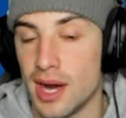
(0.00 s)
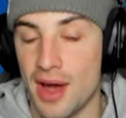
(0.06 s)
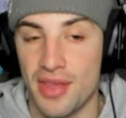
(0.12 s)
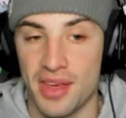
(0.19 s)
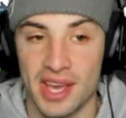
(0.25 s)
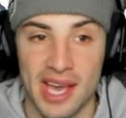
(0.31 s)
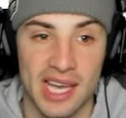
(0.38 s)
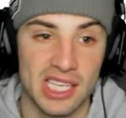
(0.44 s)
I
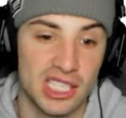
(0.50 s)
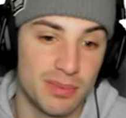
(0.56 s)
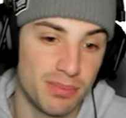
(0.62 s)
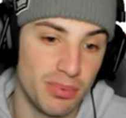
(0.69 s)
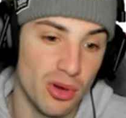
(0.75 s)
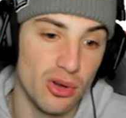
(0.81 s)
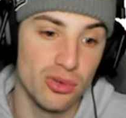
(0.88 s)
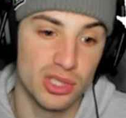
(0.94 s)
think
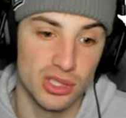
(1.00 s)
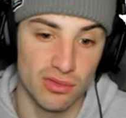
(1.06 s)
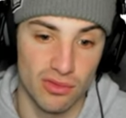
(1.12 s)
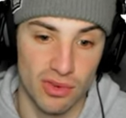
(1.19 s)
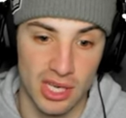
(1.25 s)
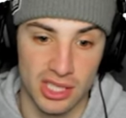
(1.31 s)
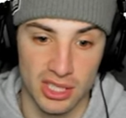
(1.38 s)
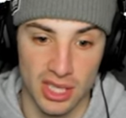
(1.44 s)

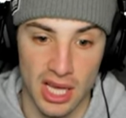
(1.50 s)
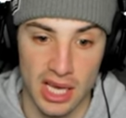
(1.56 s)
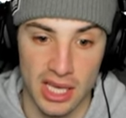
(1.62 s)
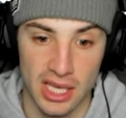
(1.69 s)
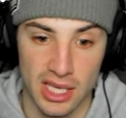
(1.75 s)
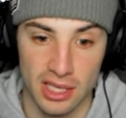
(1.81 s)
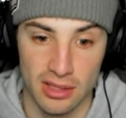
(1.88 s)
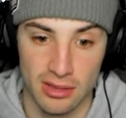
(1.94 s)
Explosion
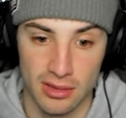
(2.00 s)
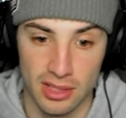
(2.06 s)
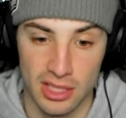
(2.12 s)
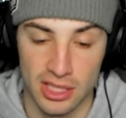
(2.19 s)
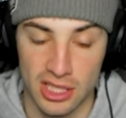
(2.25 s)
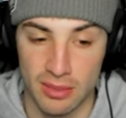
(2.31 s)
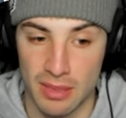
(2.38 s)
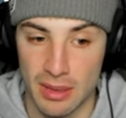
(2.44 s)
Regieleki
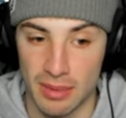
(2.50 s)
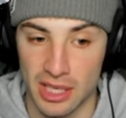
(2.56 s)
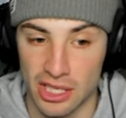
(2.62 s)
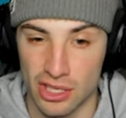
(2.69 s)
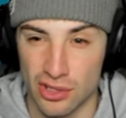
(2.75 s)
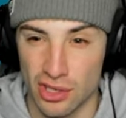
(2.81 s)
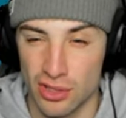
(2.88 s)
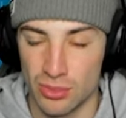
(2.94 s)
into maybe
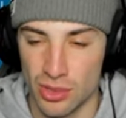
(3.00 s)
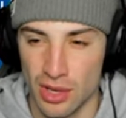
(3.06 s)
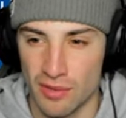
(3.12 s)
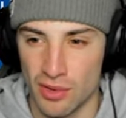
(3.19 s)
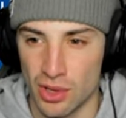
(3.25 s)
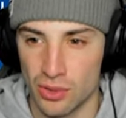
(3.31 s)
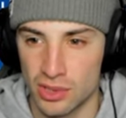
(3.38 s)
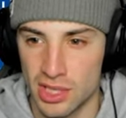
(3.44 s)
like Trick Room. Do you
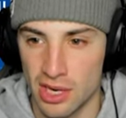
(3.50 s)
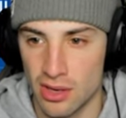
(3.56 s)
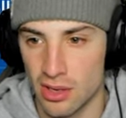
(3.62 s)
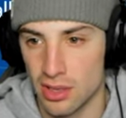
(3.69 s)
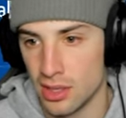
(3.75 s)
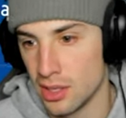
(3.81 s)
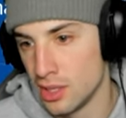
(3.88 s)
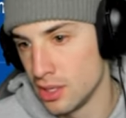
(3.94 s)
have Ghost
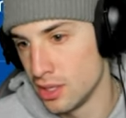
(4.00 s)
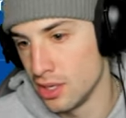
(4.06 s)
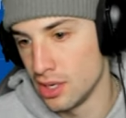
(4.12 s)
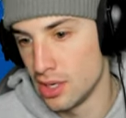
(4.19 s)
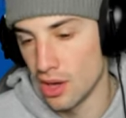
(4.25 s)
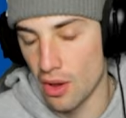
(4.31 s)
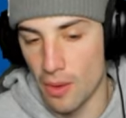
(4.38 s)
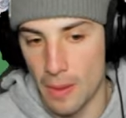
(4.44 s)
Tera?
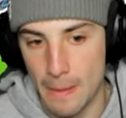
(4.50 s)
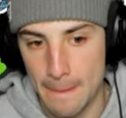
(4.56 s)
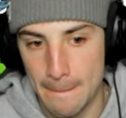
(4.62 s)
No.